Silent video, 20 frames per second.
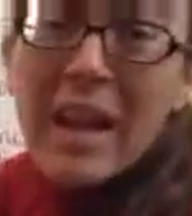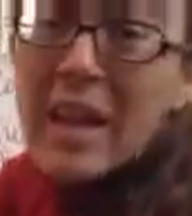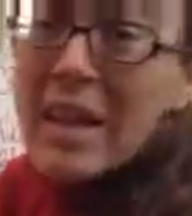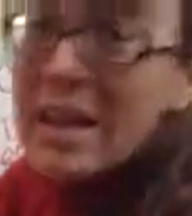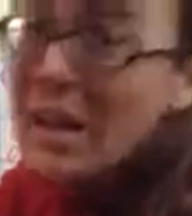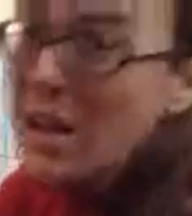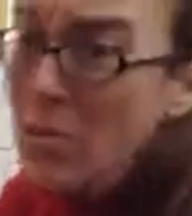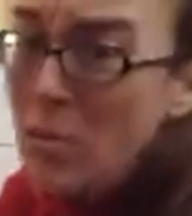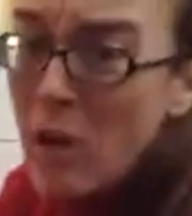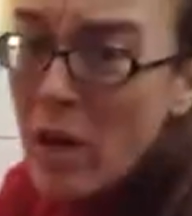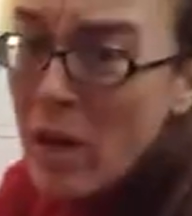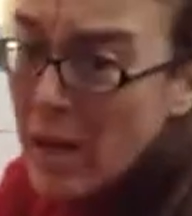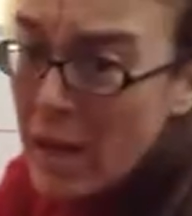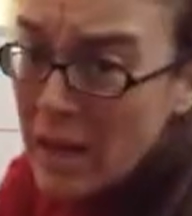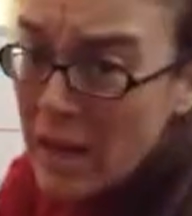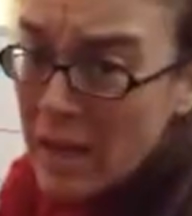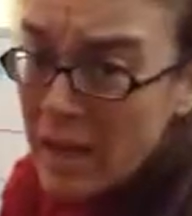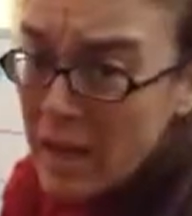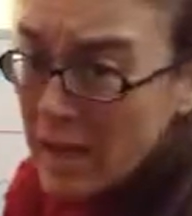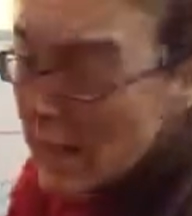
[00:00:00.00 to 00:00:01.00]
he didn't want
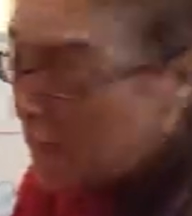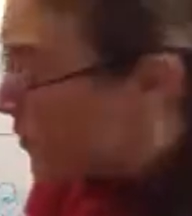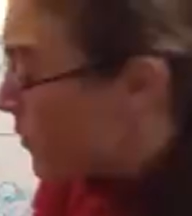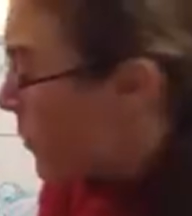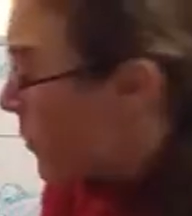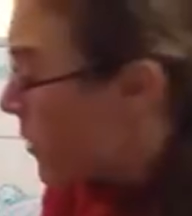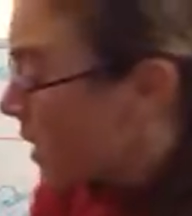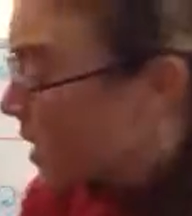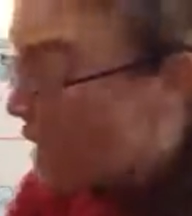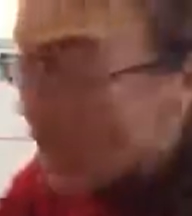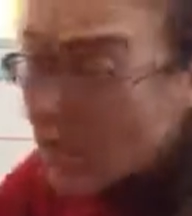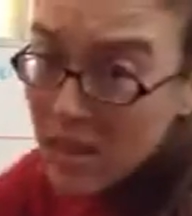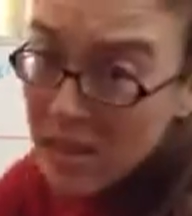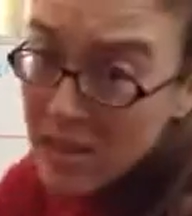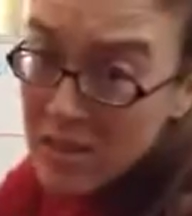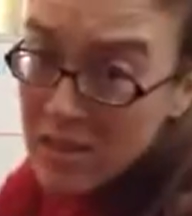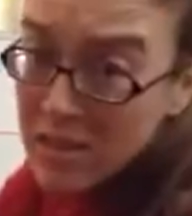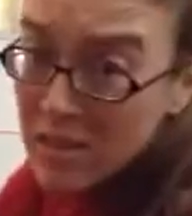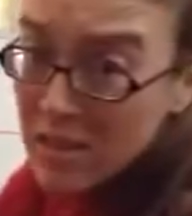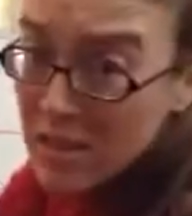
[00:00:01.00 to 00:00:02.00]
anything from the
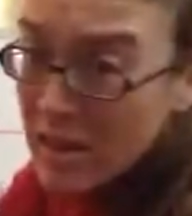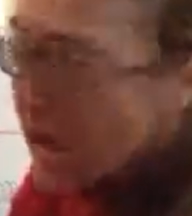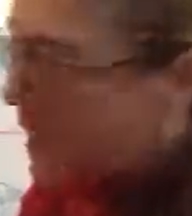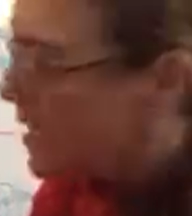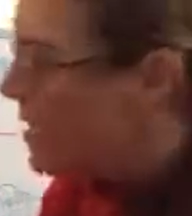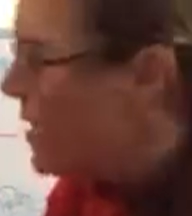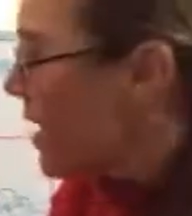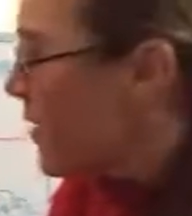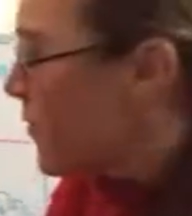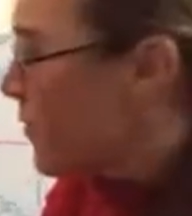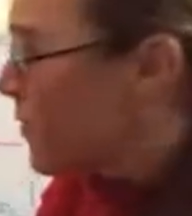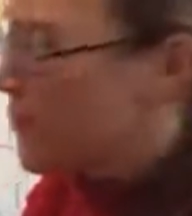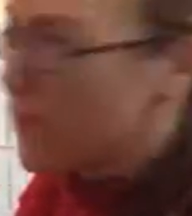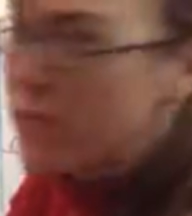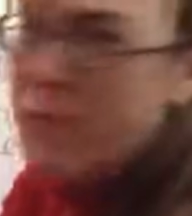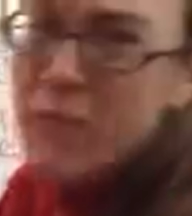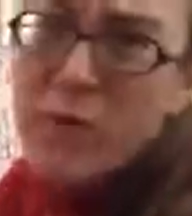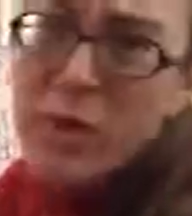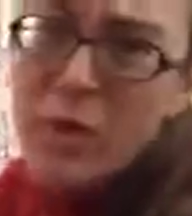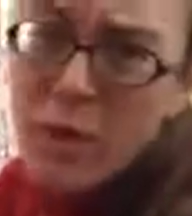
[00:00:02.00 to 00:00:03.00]
colonists
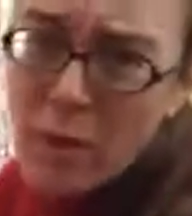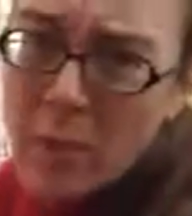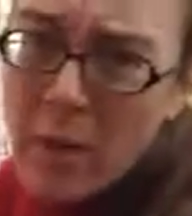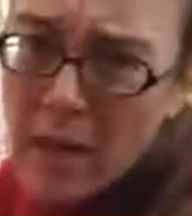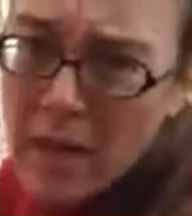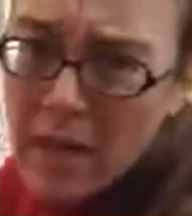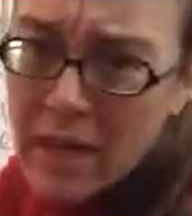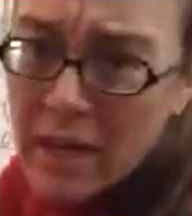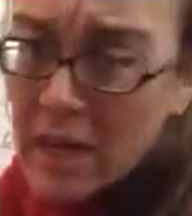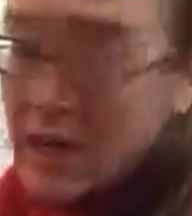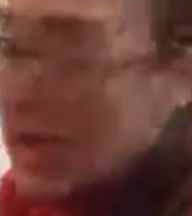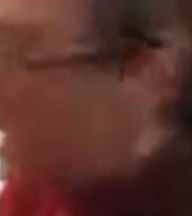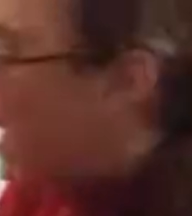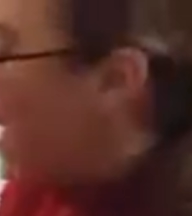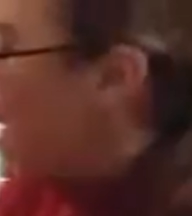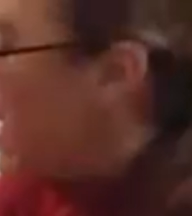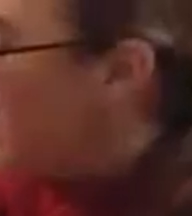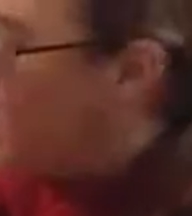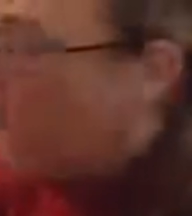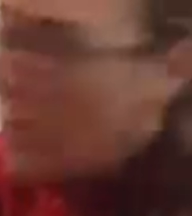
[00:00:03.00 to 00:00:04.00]
except for their money.
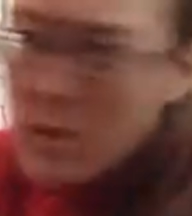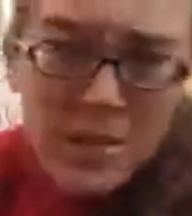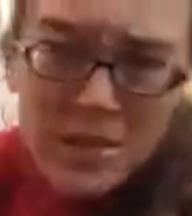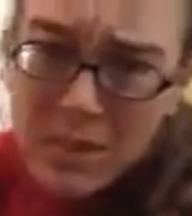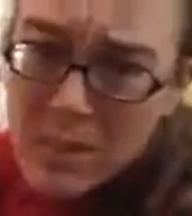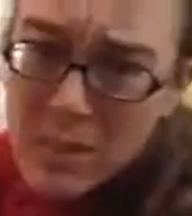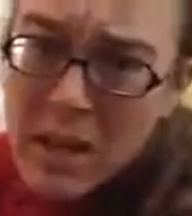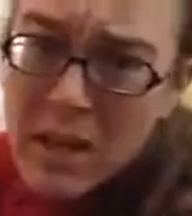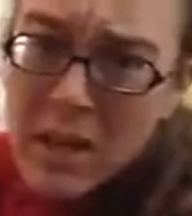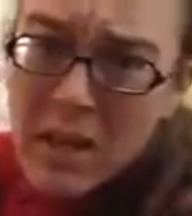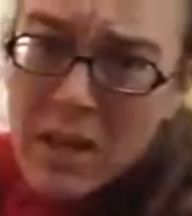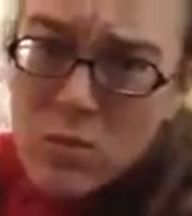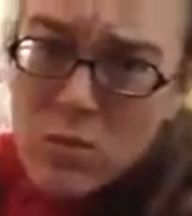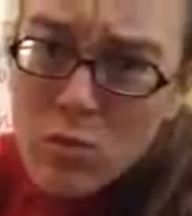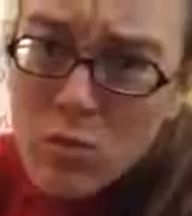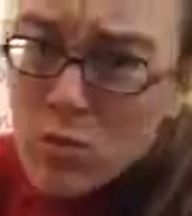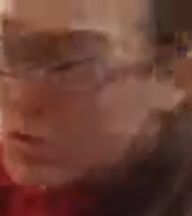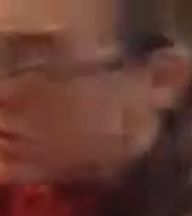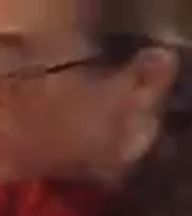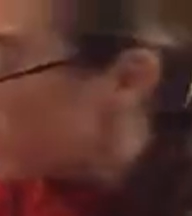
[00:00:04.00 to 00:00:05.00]
And he wasn't making
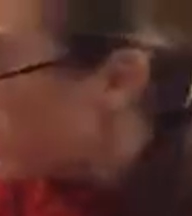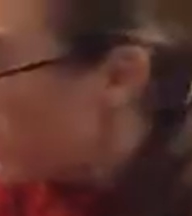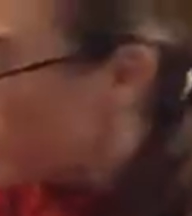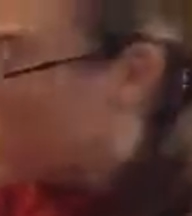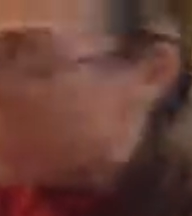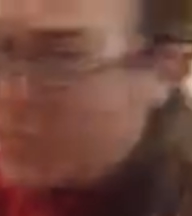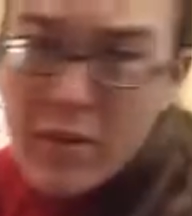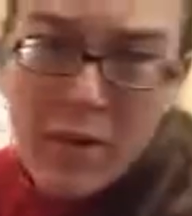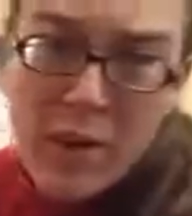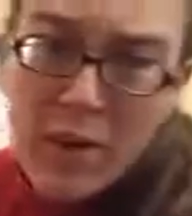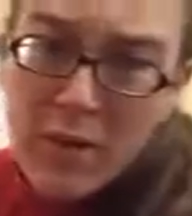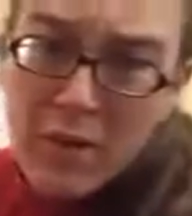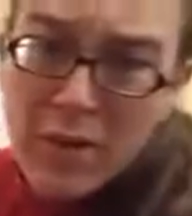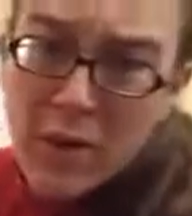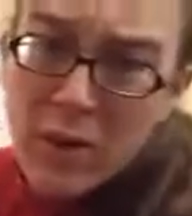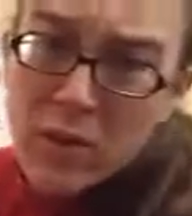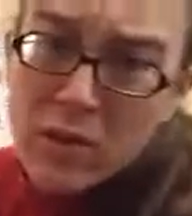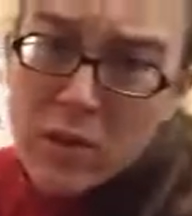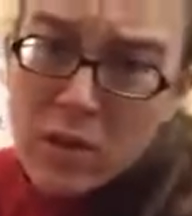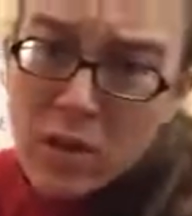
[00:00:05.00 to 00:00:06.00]
rules that were very
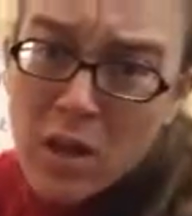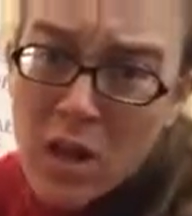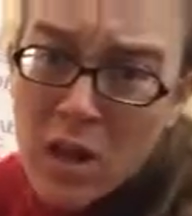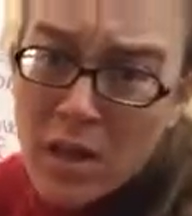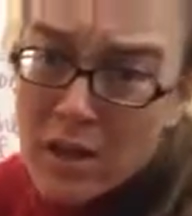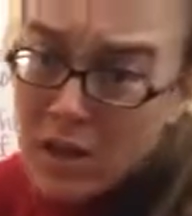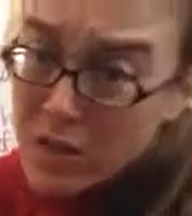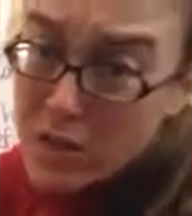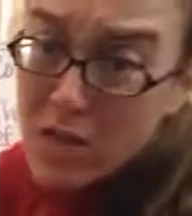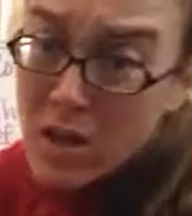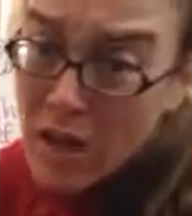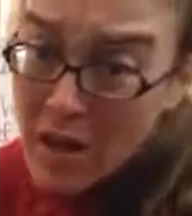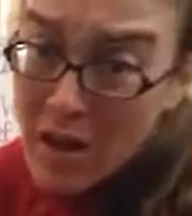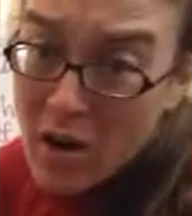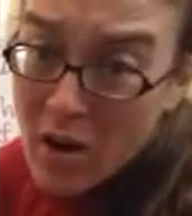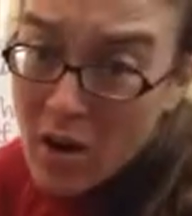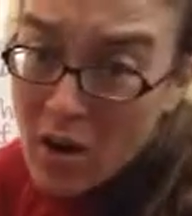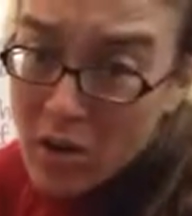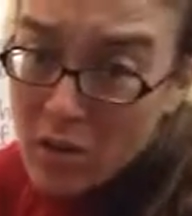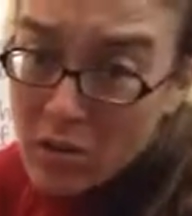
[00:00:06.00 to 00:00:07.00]
fair to the colonists at
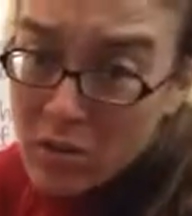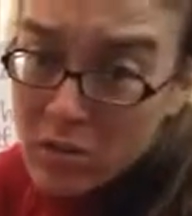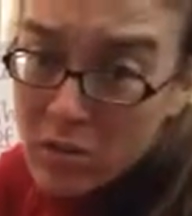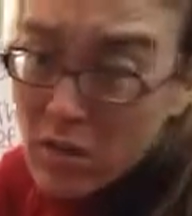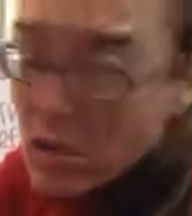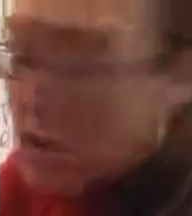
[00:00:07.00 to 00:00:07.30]
all.